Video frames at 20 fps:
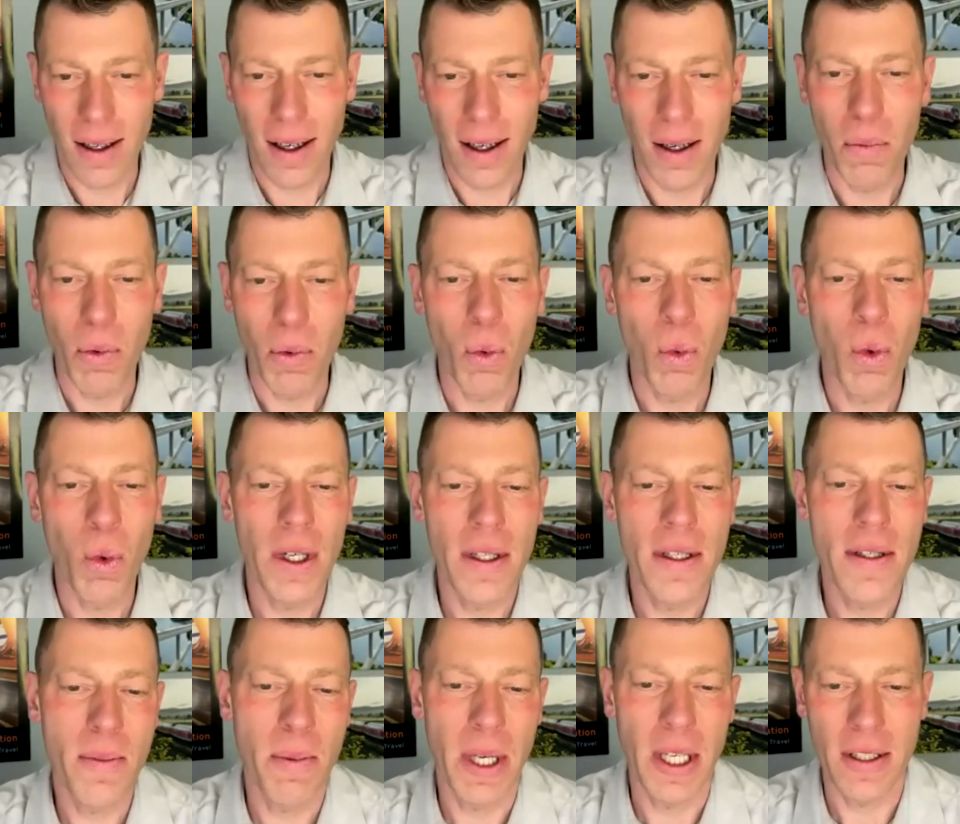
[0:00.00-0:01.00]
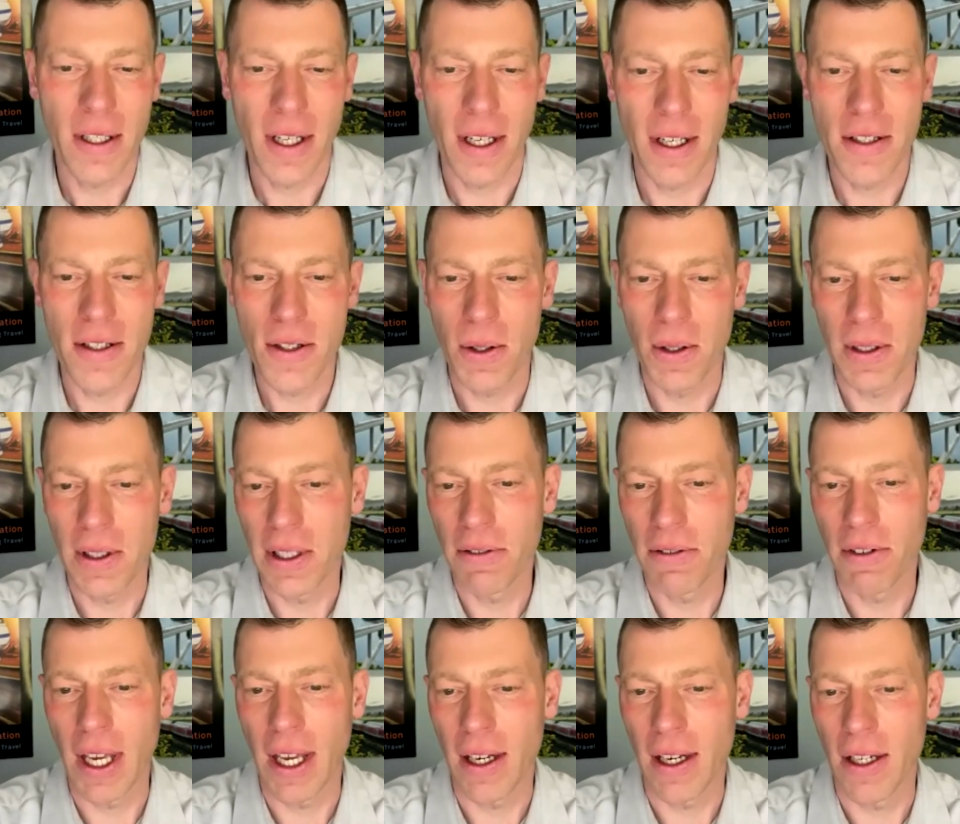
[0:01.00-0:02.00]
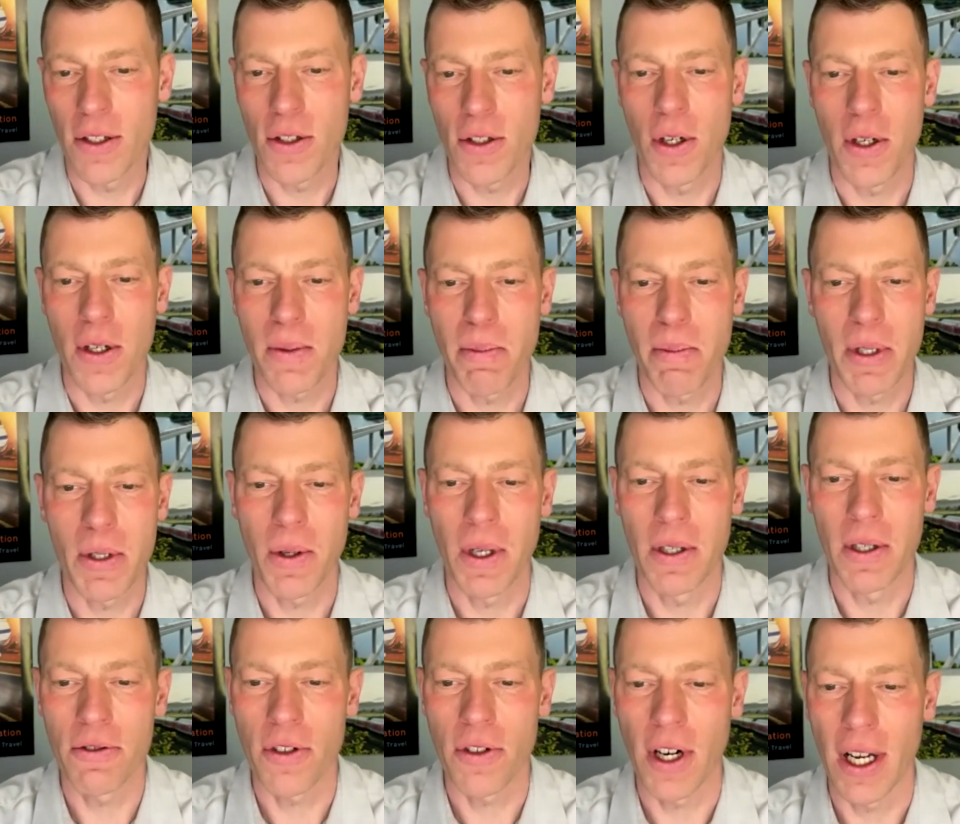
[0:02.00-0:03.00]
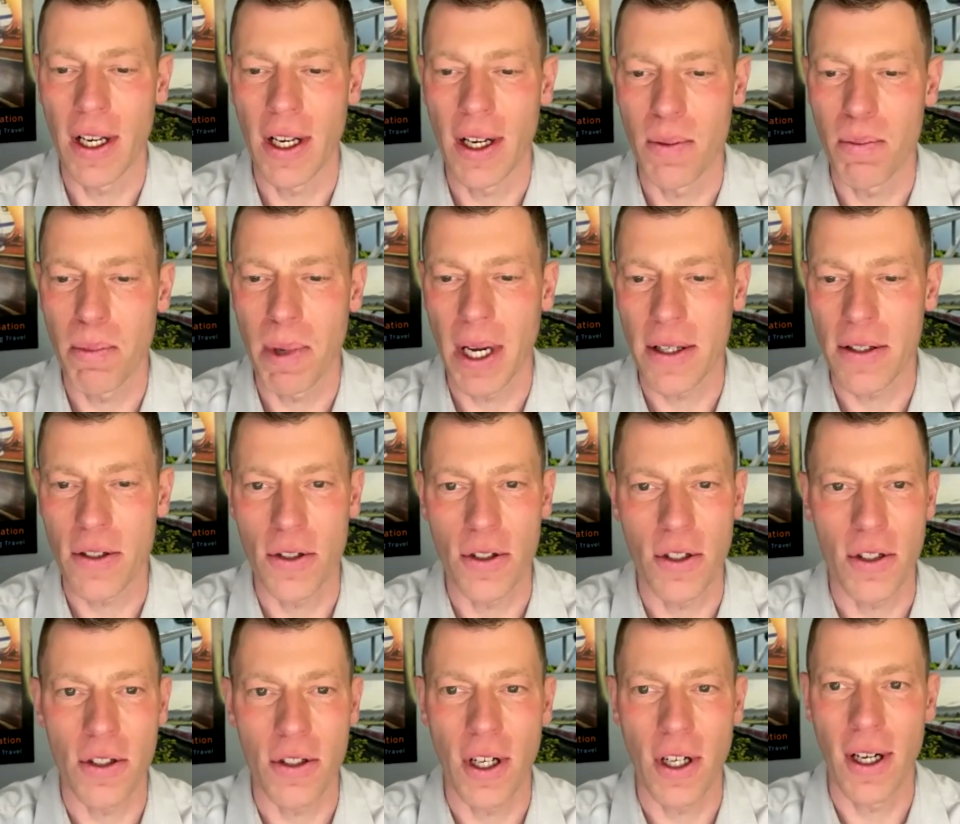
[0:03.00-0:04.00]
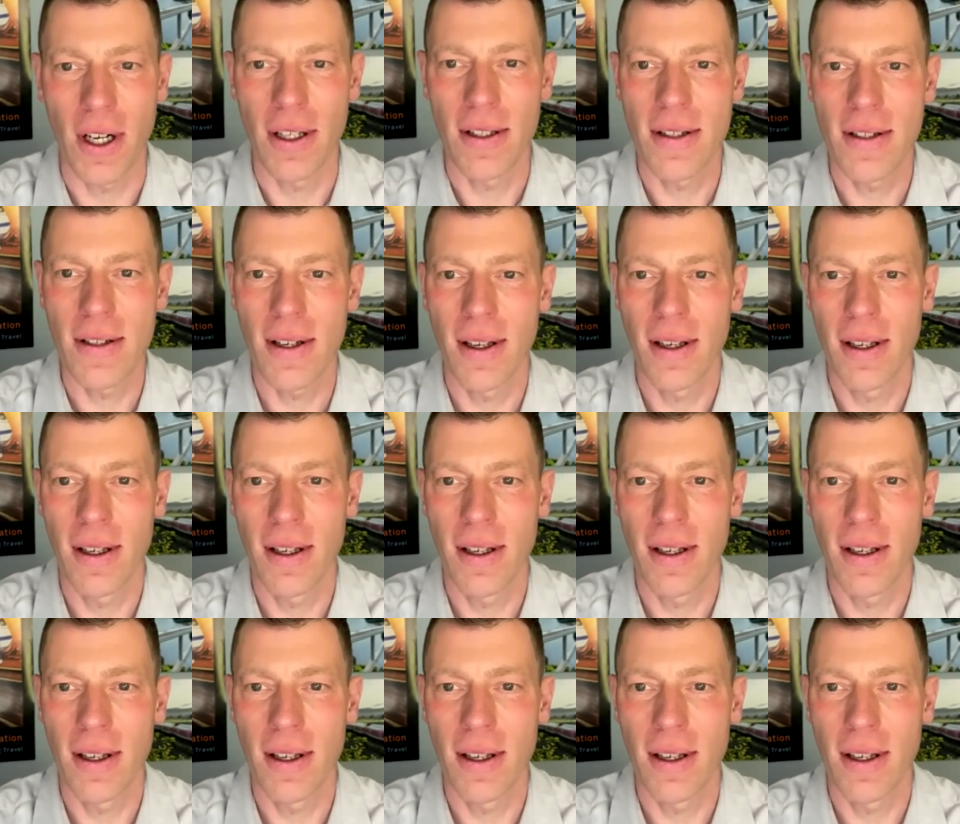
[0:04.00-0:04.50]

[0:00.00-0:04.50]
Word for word: Um, what is being done to alleviate issues between freight and passenger trains?